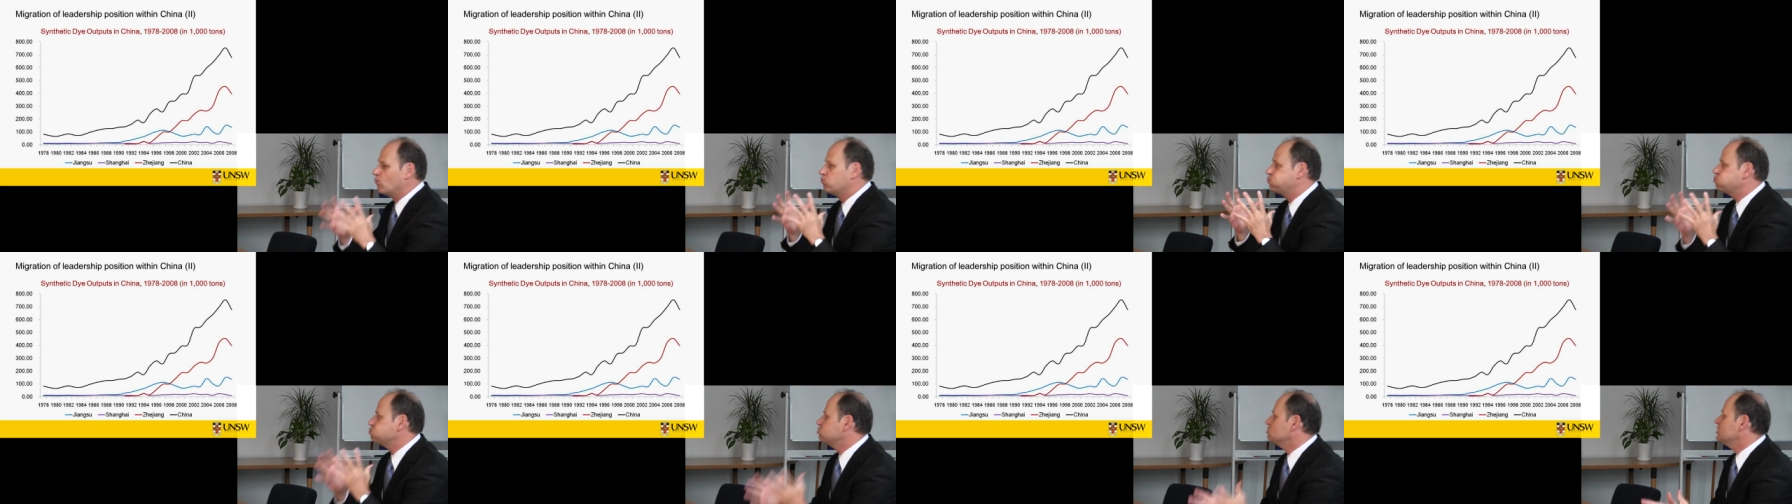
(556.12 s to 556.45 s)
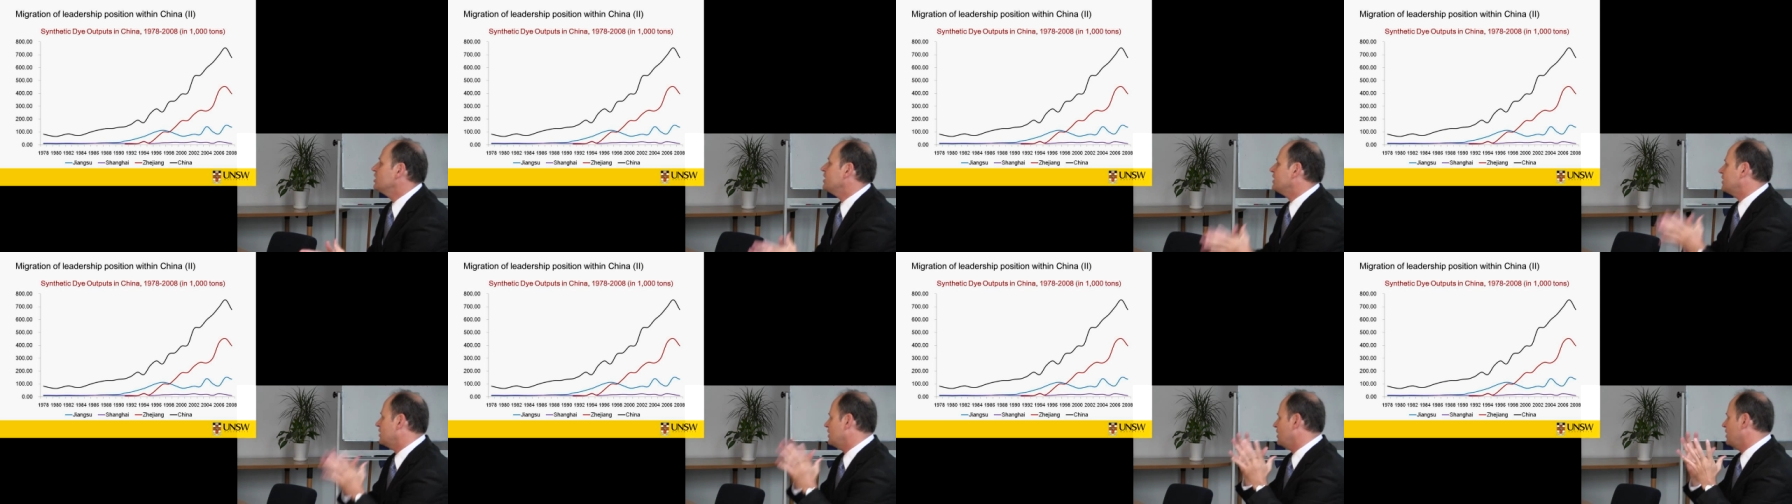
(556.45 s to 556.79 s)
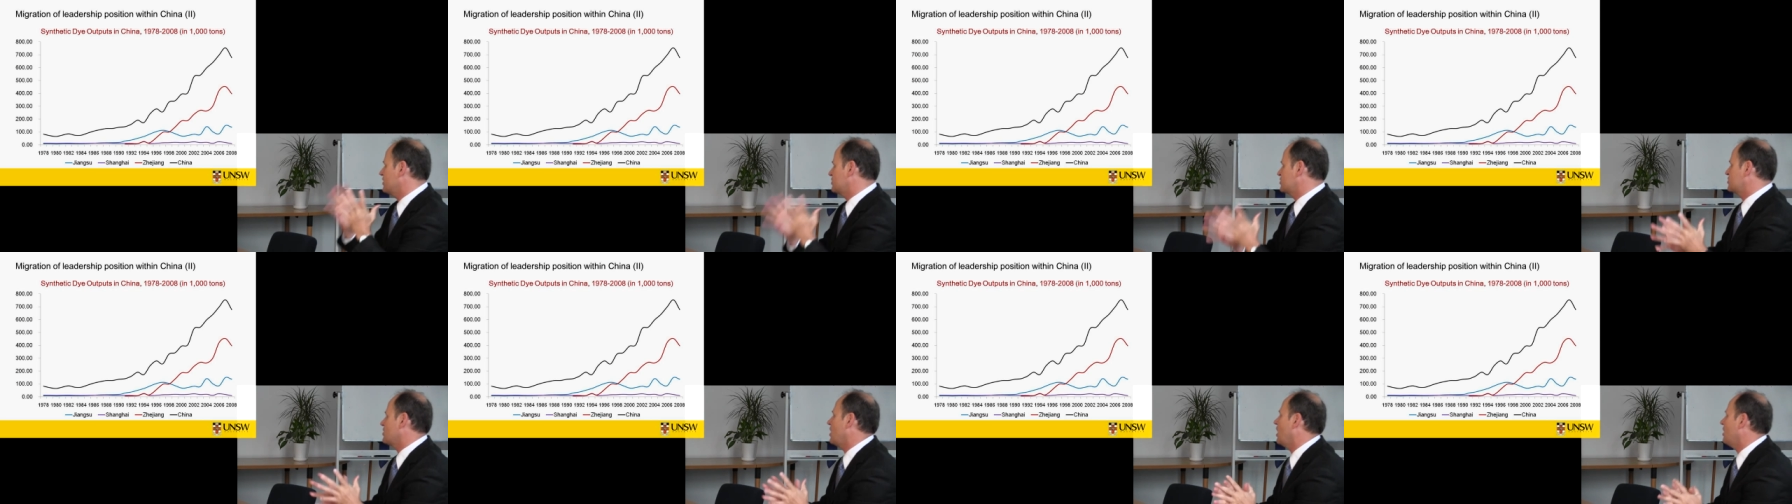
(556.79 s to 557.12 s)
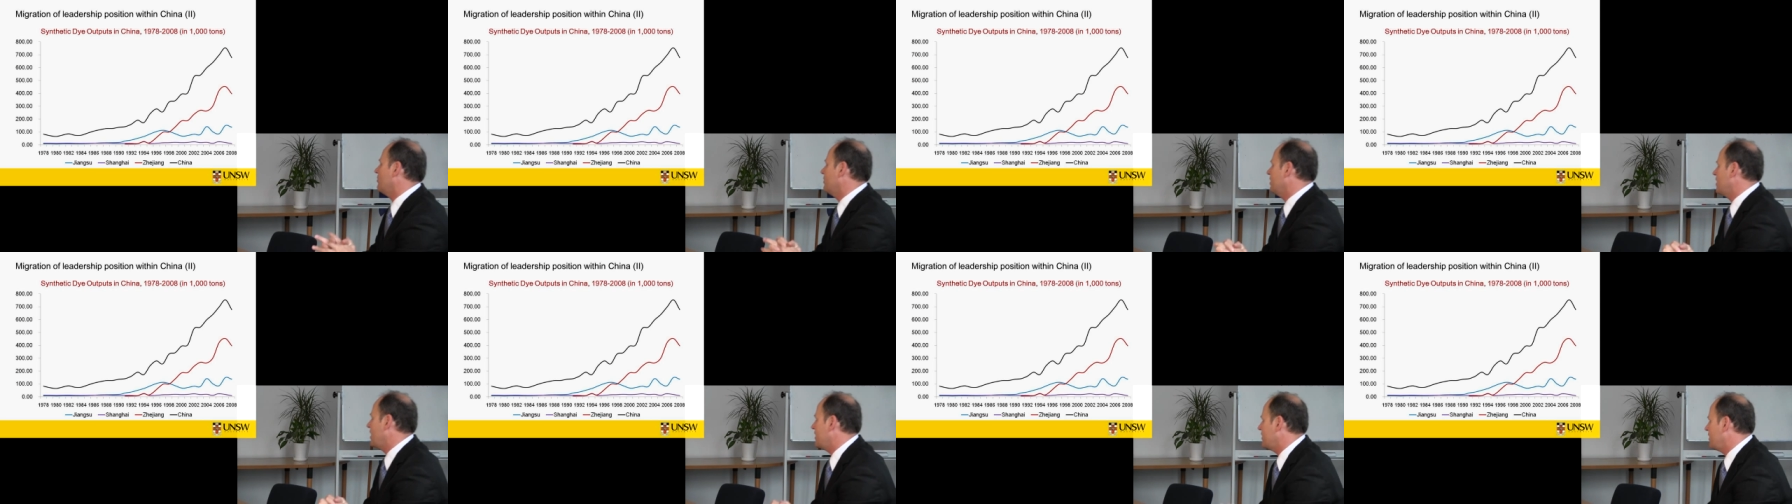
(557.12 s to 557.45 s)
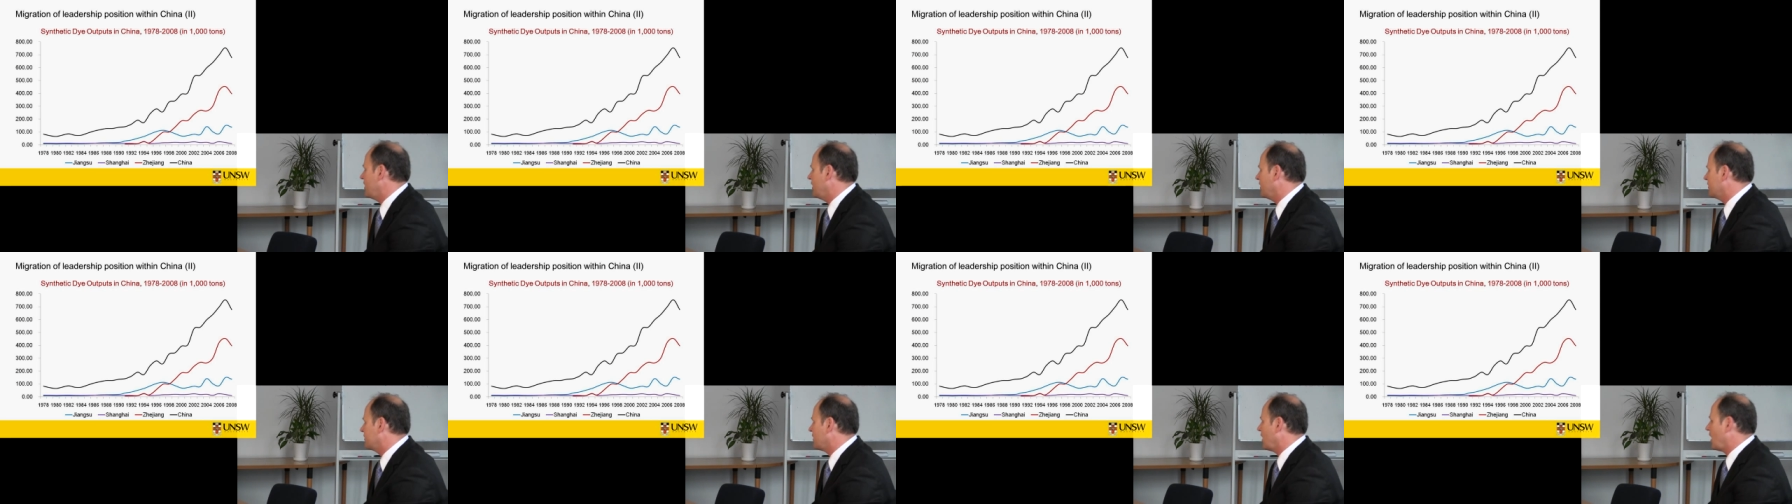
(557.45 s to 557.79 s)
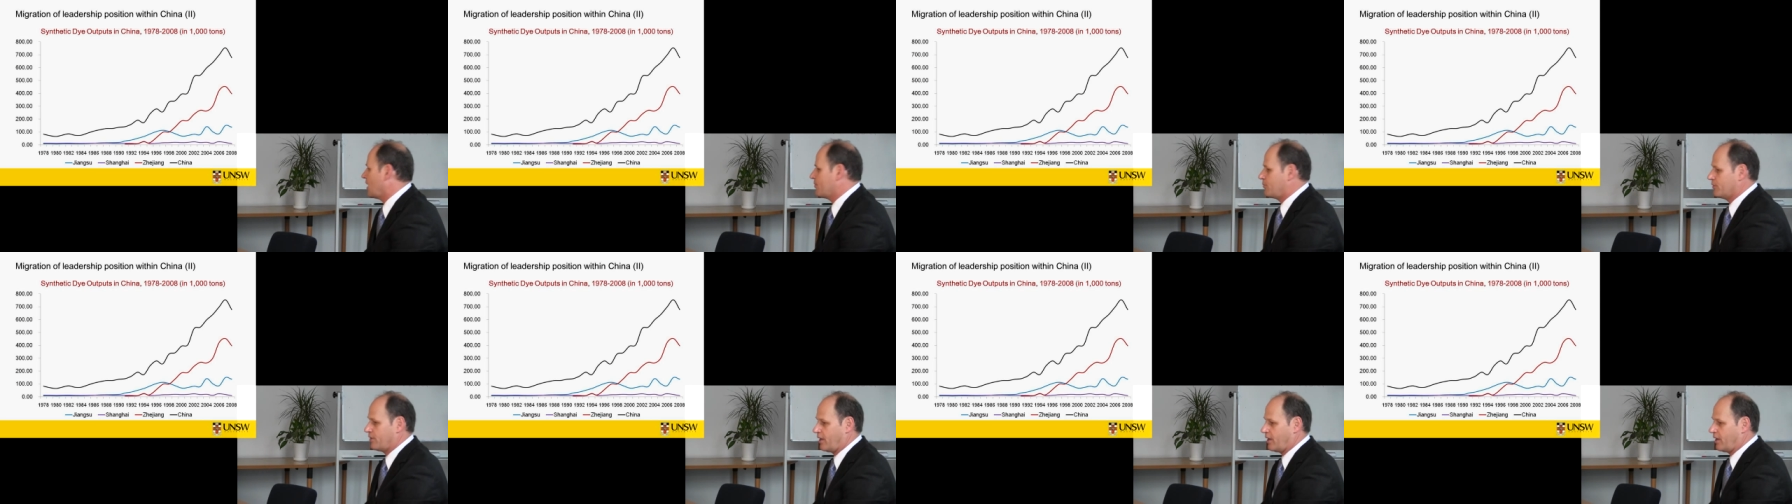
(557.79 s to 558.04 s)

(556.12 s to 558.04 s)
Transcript: completely is dominating dye